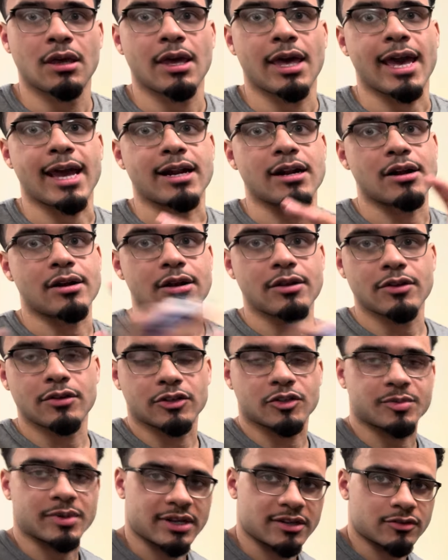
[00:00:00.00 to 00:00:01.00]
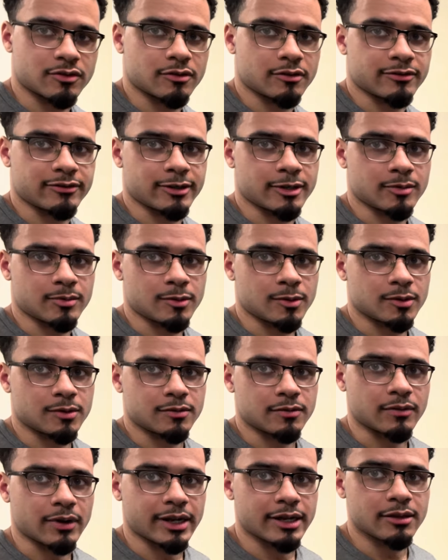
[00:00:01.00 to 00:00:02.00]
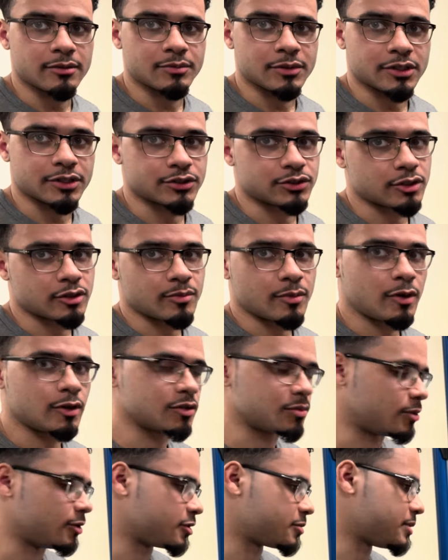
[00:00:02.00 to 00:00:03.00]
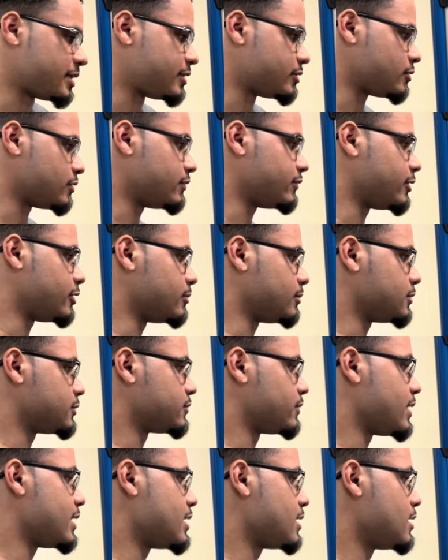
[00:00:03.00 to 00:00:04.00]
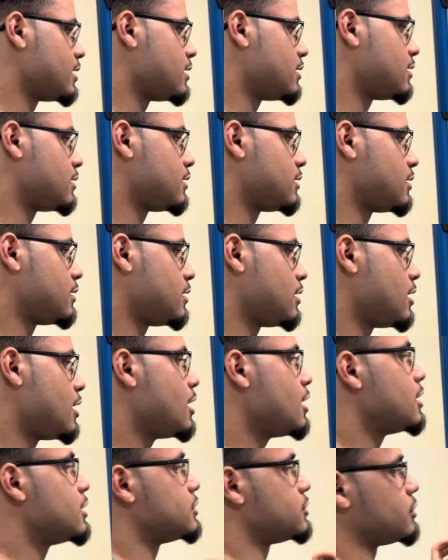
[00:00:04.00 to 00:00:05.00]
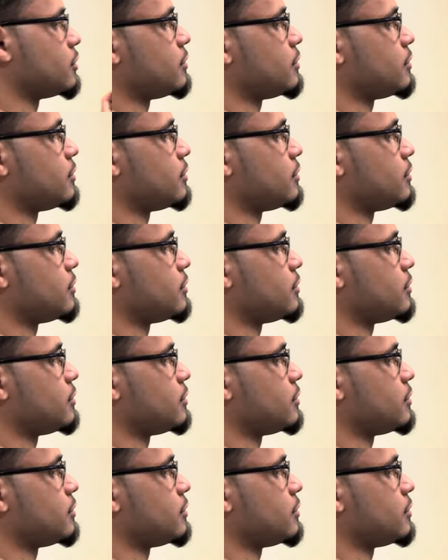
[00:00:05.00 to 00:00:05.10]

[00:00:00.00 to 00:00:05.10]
and another explanatory variable, right? Because there are multiple explanatory variables, right? So